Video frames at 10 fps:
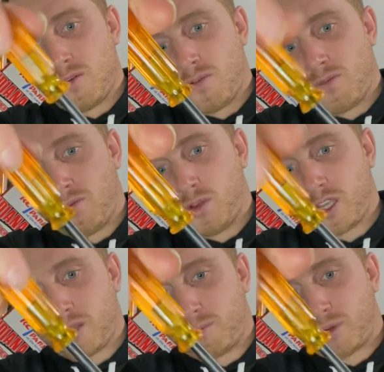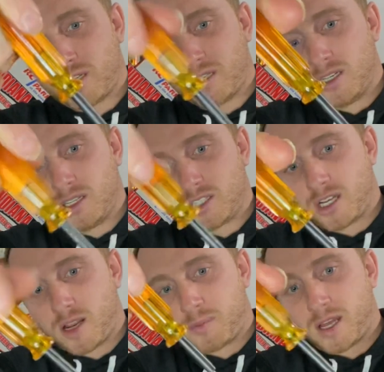fully compressed into the
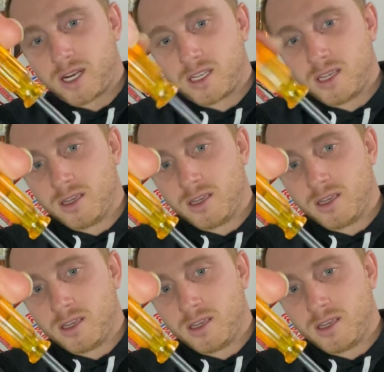shock body.